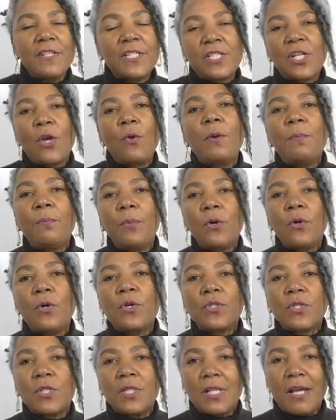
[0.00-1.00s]
It's so
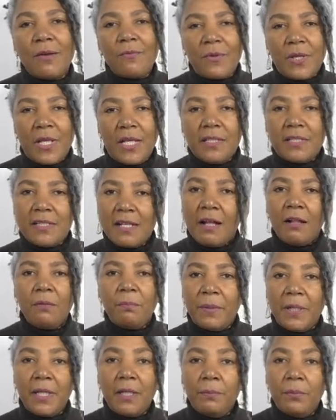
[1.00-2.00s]
important that we tell
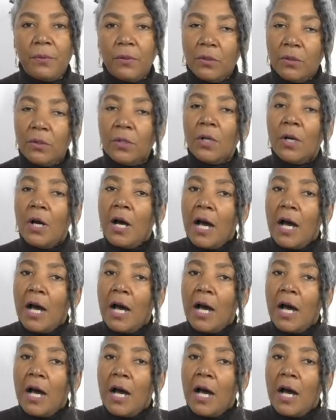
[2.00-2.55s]
people